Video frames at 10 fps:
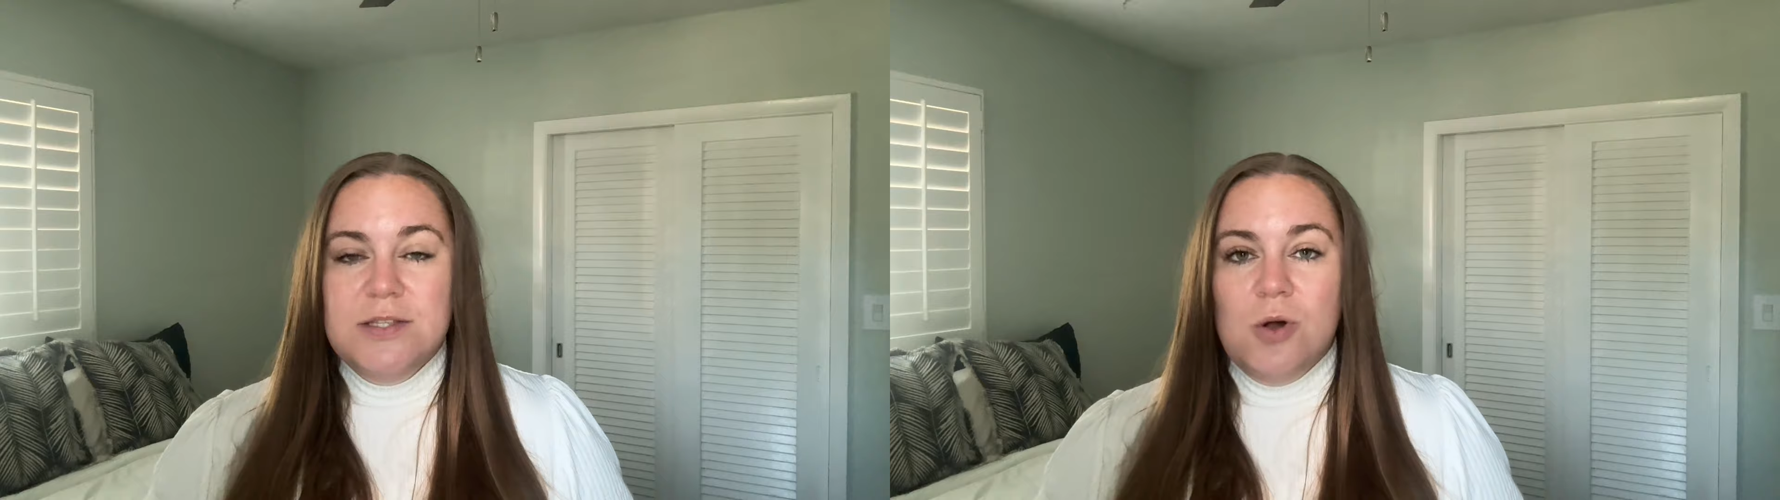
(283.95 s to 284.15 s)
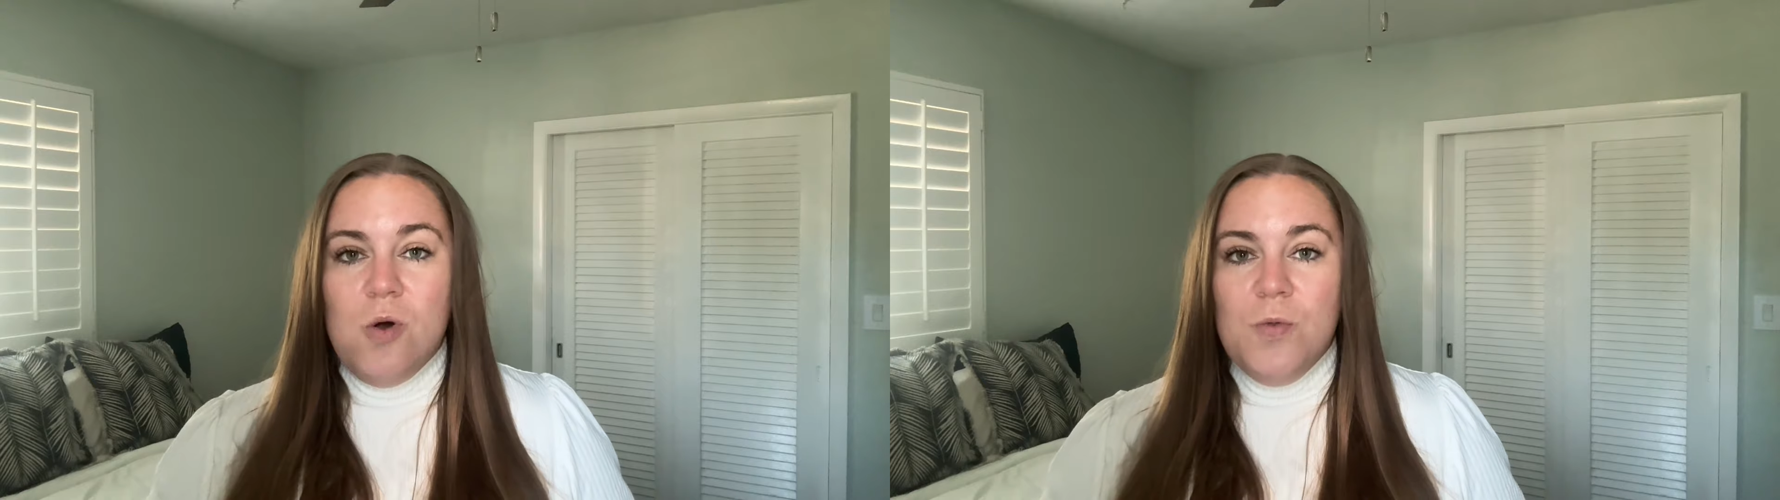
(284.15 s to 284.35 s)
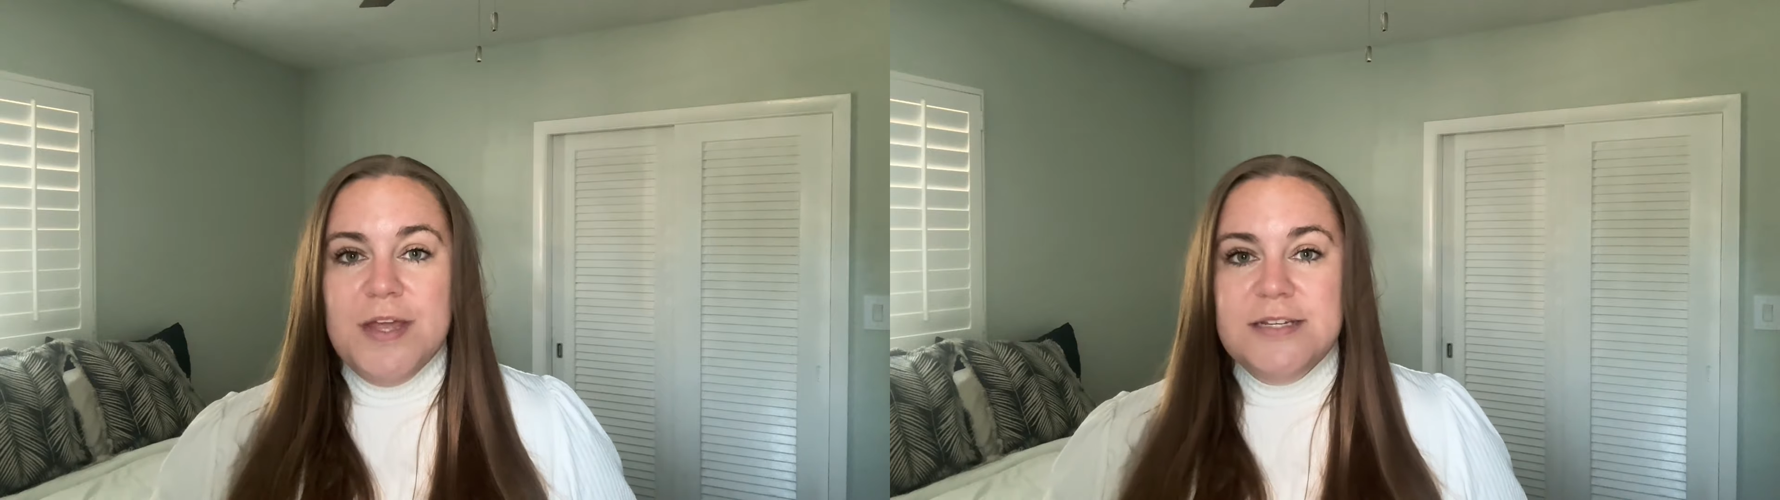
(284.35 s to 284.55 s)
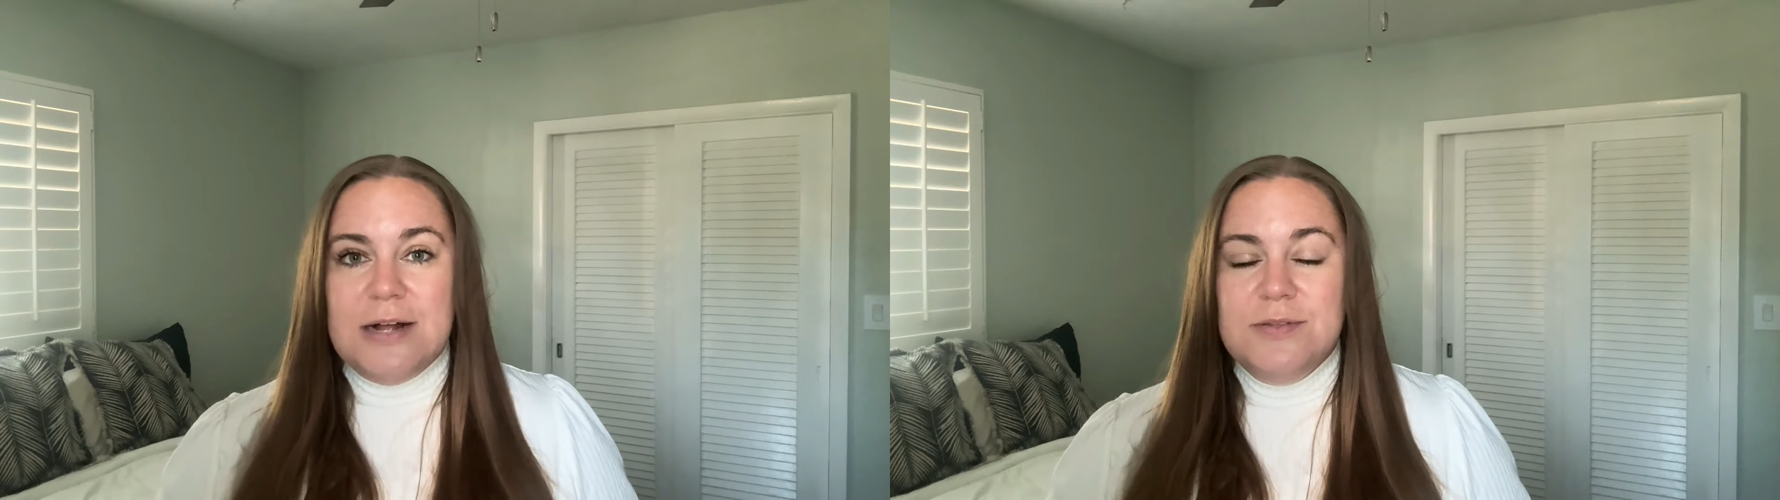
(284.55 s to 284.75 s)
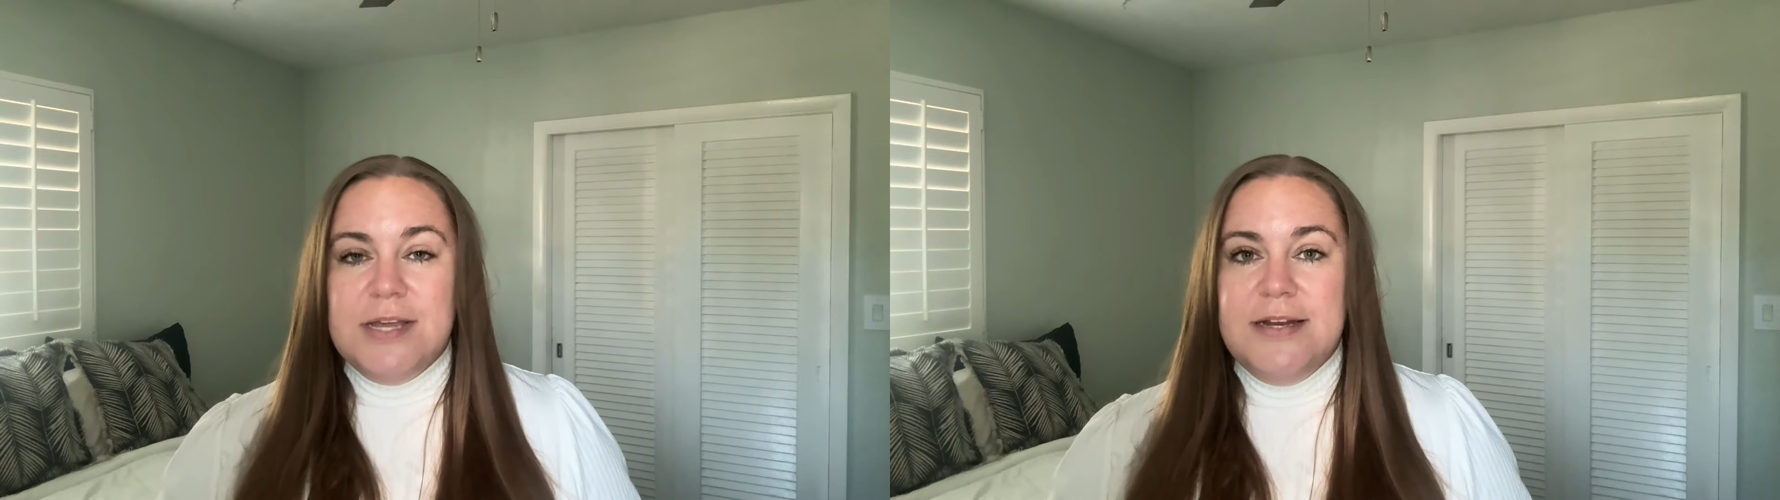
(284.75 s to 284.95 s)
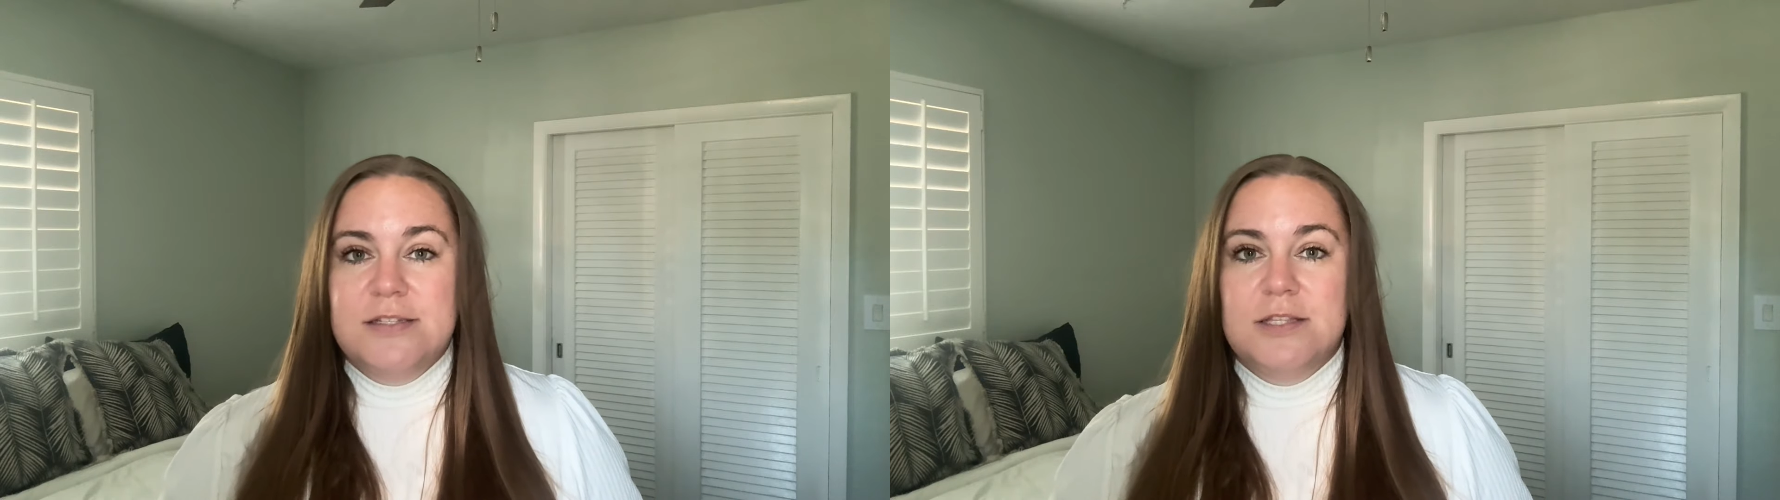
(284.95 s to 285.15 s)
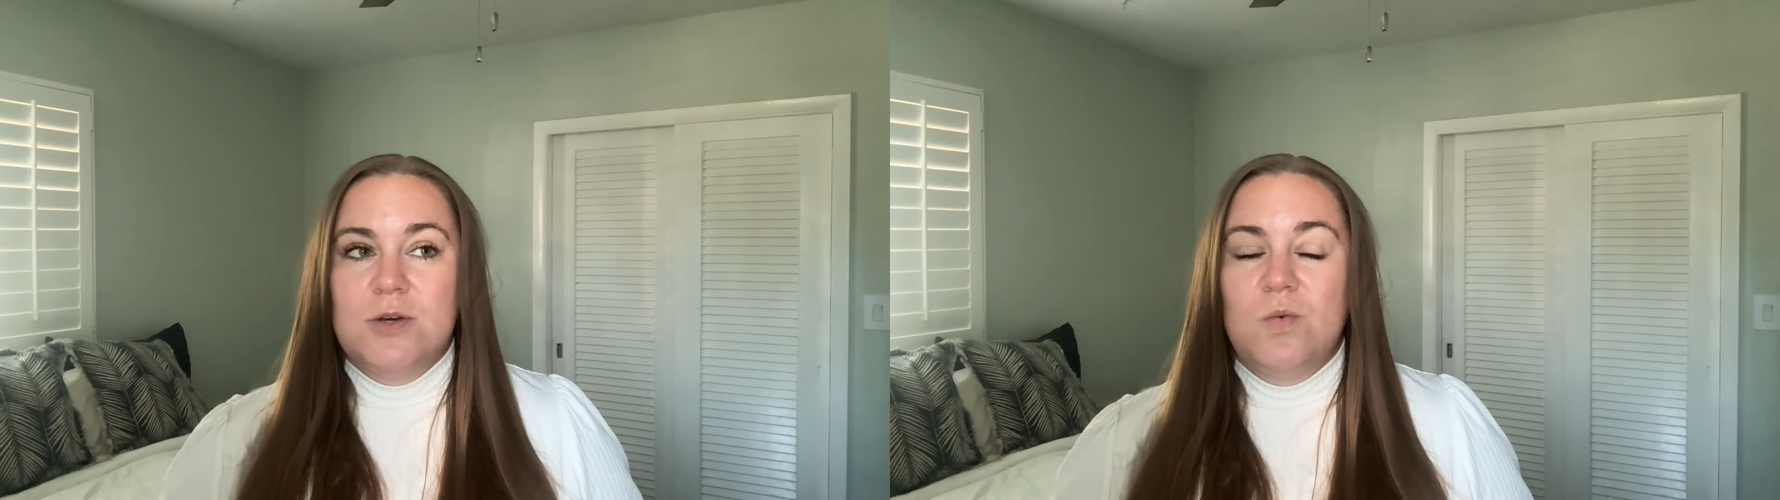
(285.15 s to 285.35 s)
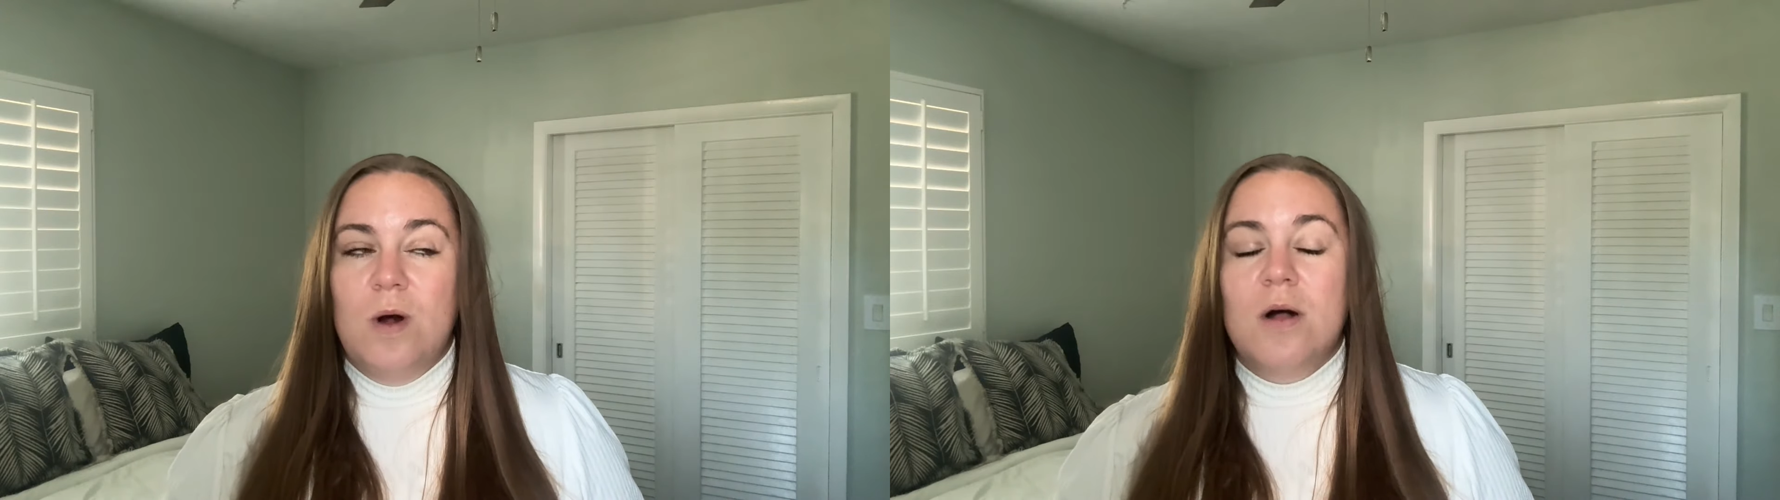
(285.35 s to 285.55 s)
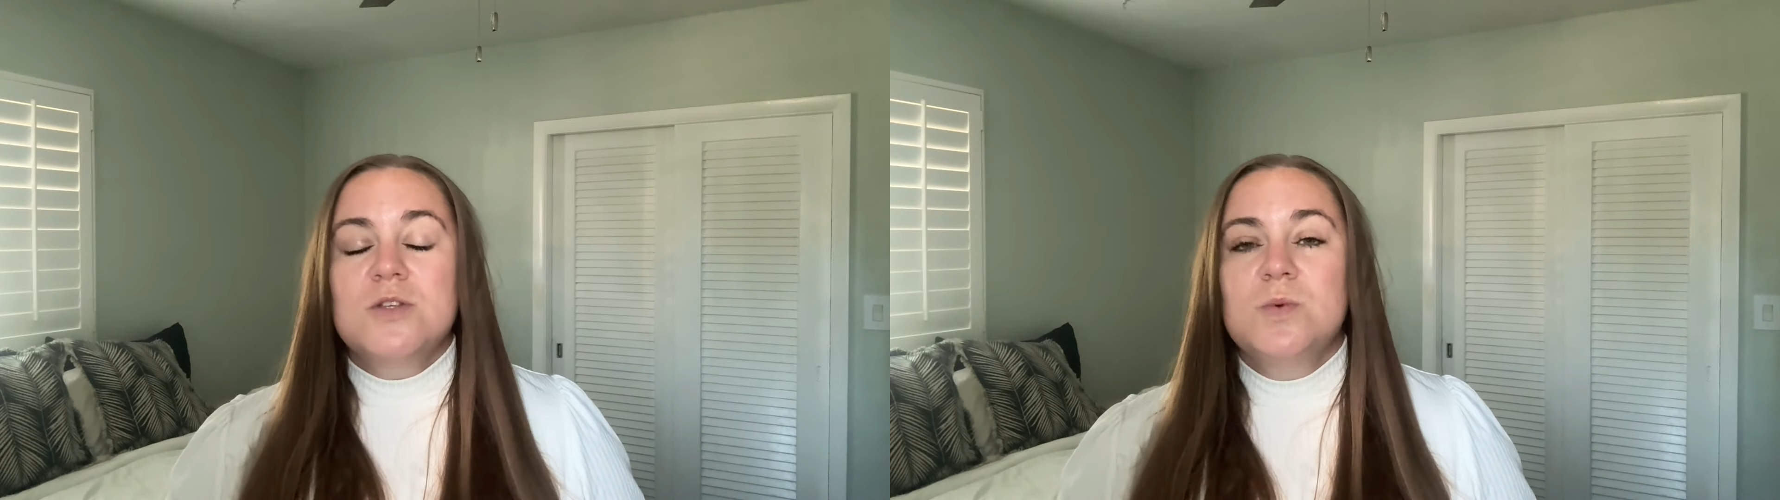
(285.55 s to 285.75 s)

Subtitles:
The only downside is that the walls